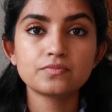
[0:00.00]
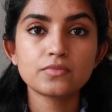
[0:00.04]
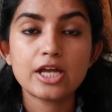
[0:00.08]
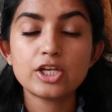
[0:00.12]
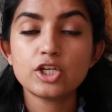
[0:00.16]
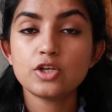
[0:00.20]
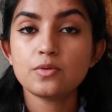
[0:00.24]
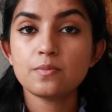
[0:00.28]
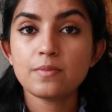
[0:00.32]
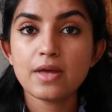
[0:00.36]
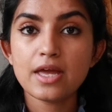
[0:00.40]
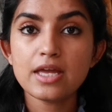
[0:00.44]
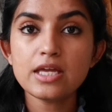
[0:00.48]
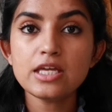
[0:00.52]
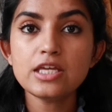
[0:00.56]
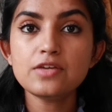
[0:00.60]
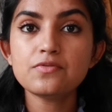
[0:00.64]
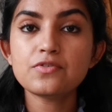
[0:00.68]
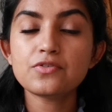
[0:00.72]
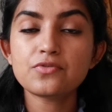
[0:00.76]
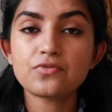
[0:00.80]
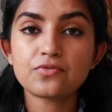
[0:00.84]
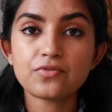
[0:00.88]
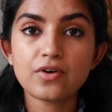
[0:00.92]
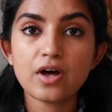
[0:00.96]
And you may
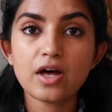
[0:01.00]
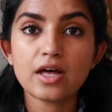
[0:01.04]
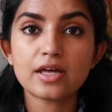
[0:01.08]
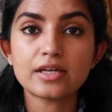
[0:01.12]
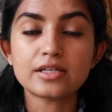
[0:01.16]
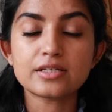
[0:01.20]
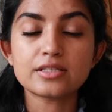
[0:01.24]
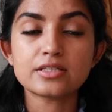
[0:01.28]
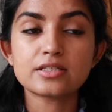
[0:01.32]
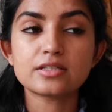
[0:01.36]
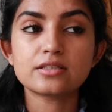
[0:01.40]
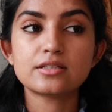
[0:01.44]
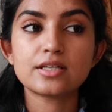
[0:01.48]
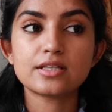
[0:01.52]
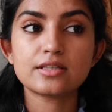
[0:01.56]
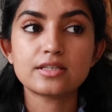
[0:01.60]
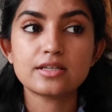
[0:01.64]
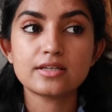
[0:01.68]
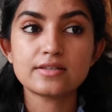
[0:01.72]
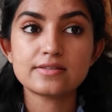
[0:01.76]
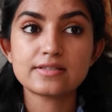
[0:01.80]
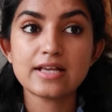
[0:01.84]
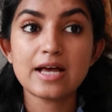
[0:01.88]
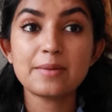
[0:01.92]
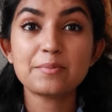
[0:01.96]
even find that the
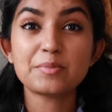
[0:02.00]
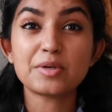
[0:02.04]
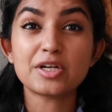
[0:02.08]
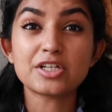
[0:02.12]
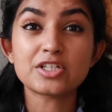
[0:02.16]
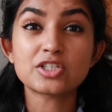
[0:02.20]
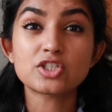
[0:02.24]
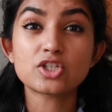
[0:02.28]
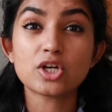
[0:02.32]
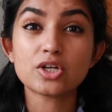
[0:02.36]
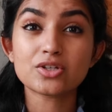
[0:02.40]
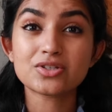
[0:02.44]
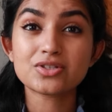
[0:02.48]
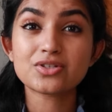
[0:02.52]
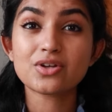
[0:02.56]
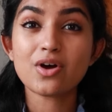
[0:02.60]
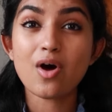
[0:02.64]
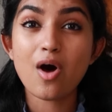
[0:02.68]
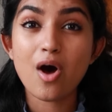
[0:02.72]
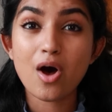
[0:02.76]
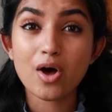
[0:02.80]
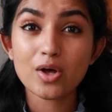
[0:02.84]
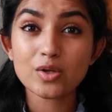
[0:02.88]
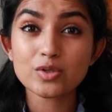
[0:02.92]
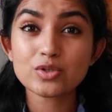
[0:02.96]
examiner starts to
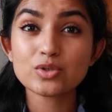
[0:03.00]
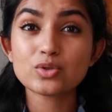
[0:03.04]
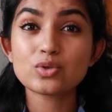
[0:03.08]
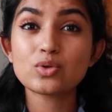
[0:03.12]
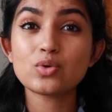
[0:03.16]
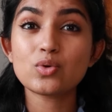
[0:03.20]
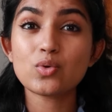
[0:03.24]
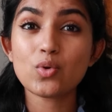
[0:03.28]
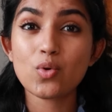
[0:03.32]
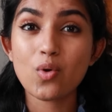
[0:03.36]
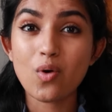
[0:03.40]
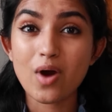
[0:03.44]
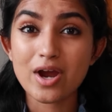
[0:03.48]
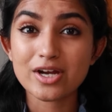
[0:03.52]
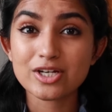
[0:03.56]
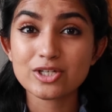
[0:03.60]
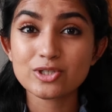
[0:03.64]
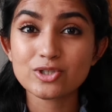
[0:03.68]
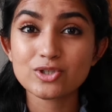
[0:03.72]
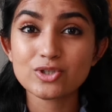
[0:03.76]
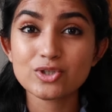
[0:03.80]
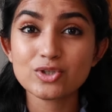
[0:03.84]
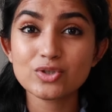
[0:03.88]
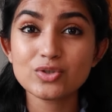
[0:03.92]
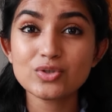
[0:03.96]
ask you
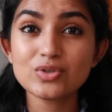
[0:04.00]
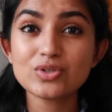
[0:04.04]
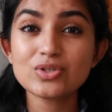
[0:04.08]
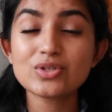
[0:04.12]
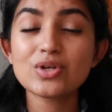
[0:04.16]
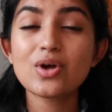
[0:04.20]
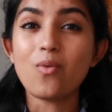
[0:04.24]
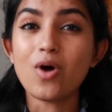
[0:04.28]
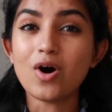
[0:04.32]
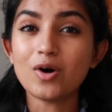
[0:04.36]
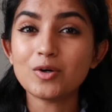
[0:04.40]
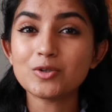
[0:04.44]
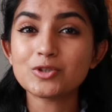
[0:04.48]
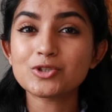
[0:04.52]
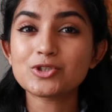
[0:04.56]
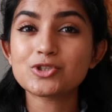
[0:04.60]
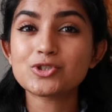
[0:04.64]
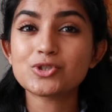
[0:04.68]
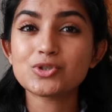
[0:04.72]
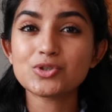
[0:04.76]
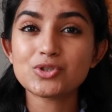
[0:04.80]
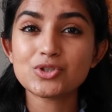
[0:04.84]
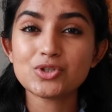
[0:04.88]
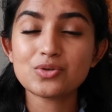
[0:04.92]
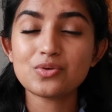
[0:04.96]
questions
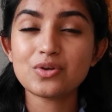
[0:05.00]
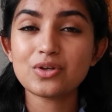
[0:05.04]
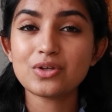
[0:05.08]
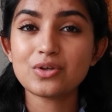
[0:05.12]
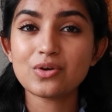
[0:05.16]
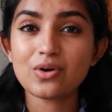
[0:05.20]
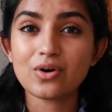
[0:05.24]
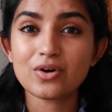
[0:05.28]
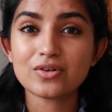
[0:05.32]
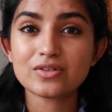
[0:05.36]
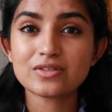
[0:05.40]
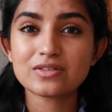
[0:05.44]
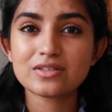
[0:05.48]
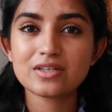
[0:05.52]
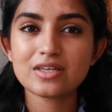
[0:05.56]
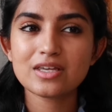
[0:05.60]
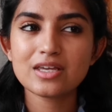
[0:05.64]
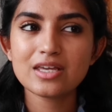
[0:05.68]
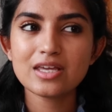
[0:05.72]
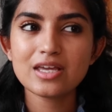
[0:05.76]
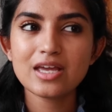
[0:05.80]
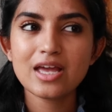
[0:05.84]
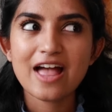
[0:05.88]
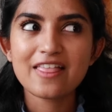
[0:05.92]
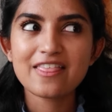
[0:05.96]
whilst you're doing your
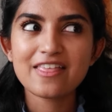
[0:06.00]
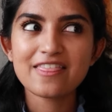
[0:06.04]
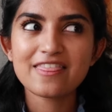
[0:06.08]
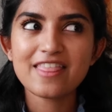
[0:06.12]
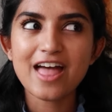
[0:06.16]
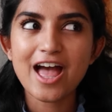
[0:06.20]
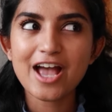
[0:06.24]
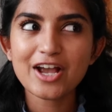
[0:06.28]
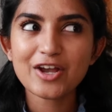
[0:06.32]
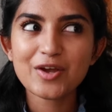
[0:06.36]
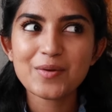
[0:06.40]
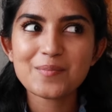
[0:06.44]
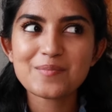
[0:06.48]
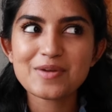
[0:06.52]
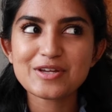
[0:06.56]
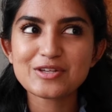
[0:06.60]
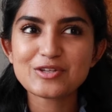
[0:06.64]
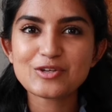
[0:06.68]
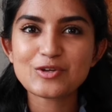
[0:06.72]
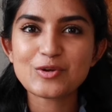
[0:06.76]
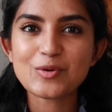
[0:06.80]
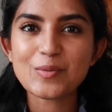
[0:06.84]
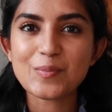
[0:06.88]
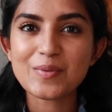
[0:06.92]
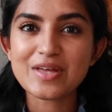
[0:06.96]
OSCE, and then that can
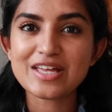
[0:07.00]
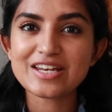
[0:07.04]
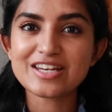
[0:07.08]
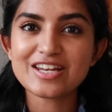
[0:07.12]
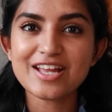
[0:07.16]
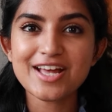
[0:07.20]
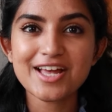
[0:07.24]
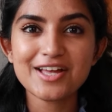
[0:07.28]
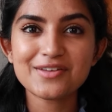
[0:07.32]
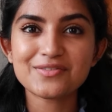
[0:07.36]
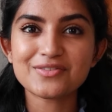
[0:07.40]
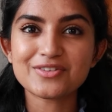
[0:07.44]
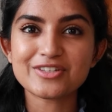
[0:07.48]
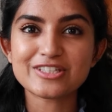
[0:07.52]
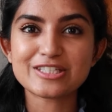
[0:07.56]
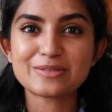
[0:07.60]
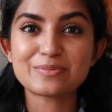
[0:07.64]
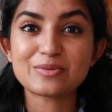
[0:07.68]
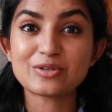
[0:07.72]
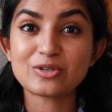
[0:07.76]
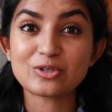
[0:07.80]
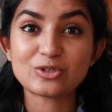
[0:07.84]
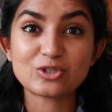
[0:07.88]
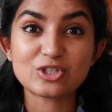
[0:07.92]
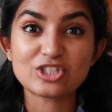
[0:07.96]
make you a bit nervous
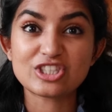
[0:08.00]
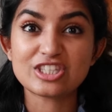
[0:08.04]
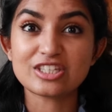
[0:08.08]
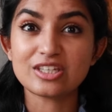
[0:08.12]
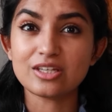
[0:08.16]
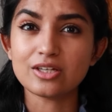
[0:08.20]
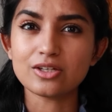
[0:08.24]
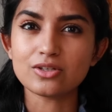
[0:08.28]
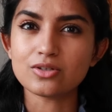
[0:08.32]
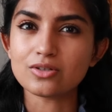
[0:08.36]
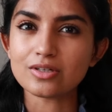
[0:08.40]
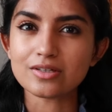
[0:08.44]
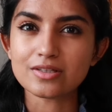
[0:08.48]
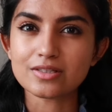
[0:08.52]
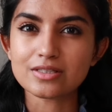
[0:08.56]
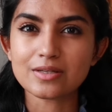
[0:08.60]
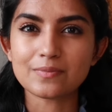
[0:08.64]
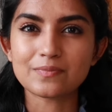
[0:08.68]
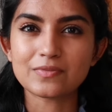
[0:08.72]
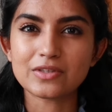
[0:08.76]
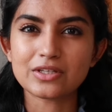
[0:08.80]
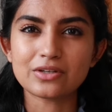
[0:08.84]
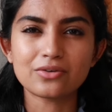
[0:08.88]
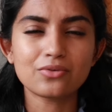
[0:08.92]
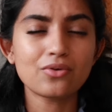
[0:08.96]
because you think you're doing
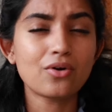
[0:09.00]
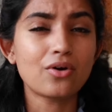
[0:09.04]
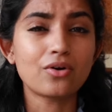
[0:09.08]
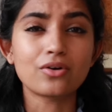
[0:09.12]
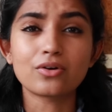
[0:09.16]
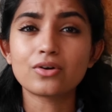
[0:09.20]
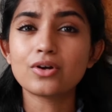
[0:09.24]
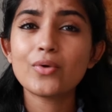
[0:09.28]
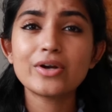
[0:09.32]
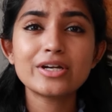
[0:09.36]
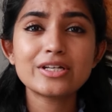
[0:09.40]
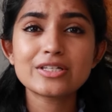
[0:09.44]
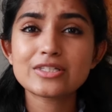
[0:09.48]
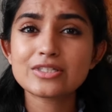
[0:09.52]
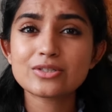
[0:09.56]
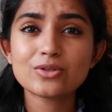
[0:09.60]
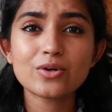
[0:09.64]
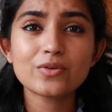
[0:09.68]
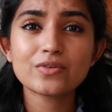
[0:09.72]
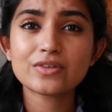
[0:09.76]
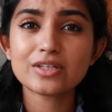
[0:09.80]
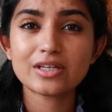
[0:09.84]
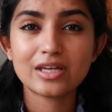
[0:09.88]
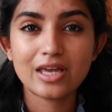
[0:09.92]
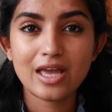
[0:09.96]
something wrong, when it's
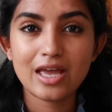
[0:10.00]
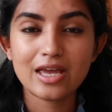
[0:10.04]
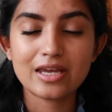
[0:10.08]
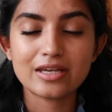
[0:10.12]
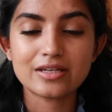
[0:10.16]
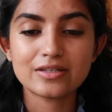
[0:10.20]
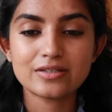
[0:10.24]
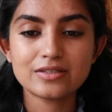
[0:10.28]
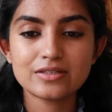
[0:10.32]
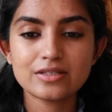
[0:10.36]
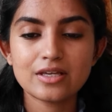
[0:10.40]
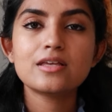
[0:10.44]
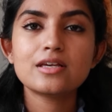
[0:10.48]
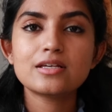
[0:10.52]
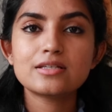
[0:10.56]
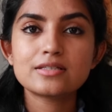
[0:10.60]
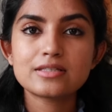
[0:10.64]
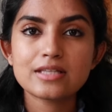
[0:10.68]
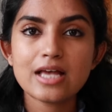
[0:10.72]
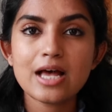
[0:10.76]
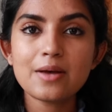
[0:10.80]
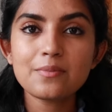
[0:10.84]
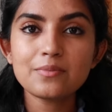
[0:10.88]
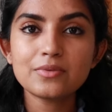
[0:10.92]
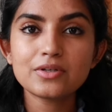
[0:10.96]
not the case. The
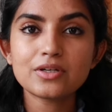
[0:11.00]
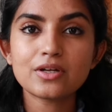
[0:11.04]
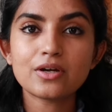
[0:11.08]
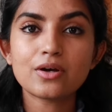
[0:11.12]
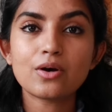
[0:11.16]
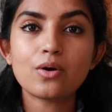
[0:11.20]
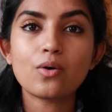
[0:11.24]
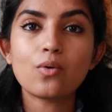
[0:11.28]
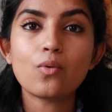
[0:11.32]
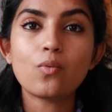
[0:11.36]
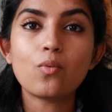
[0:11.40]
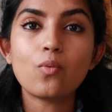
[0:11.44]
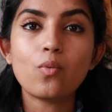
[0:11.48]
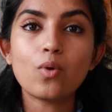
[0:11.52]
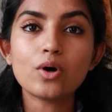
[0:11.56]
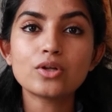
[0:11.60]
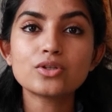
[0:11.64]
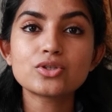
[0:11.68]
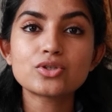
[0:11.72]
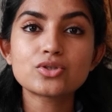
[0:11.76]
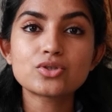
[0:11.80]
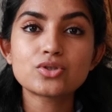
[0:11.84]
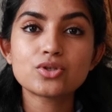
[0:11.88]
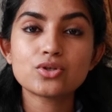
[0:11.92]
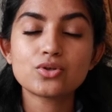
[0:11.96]
examiner
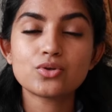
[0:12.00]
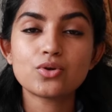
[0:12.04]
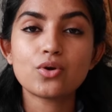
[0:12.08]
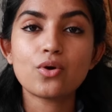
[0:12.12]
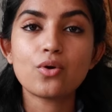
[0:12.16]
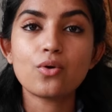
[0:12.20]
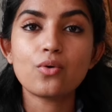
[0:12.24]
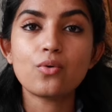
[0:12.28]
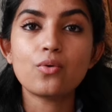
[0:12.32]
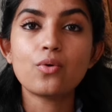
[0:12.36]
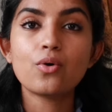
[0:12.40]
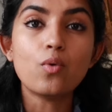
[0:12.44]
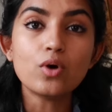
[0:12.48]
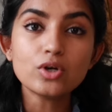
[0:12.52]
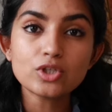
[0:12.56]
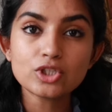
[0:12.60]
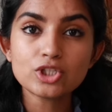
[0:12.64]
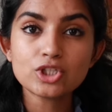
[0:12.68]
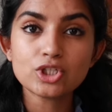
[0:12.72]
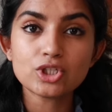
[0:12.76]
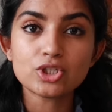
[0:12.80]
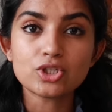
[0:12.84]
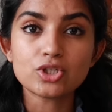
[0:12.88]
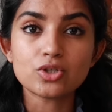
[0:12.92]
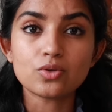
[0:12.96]
wants to know
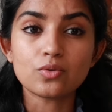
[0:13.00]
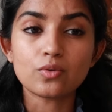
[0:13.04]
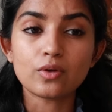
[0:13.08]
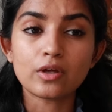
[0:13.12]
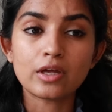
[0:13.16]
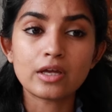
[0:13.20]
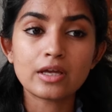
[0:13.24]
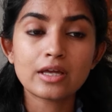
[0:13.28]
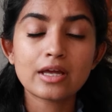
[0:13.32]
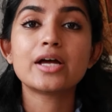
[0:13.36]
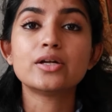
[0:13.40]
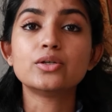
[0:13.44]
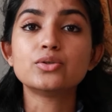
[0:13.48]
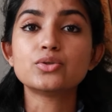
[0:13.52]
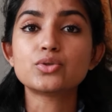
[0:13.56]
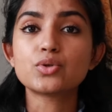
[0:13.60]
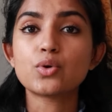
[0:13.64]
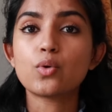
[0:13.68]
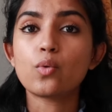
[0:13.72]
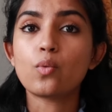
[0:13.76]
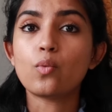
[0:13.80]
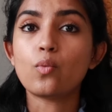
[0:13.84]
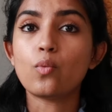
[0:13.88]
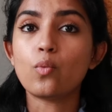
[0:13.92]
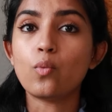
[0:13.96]
what you're doing and
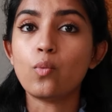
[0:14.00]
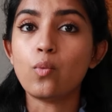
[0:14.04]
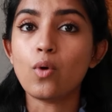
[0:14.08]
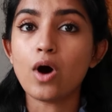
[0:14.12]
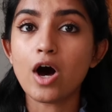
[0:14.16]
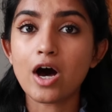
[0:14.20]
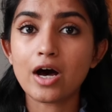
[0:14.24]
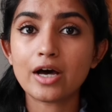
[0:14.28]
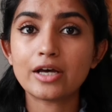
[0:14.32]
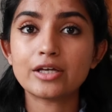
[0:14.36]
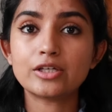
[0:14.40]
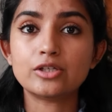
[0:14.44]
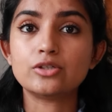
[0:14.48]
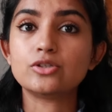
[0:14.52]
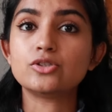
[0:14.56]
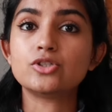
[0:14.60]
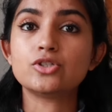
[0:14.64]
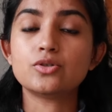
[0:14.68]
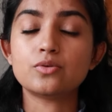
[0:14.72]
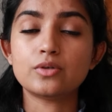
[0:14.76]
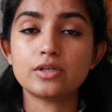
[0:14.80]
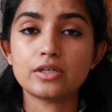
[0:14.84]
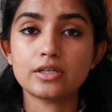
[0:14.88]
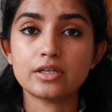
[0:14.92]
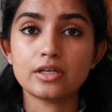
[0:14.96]
why you're
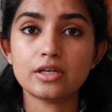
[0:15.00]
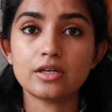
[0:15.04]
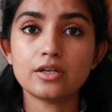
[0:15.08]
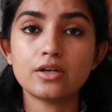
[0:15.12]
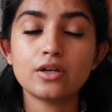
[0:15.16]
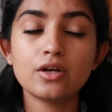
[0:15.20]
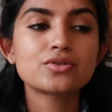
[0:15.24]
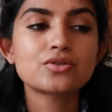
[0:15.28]
doing it.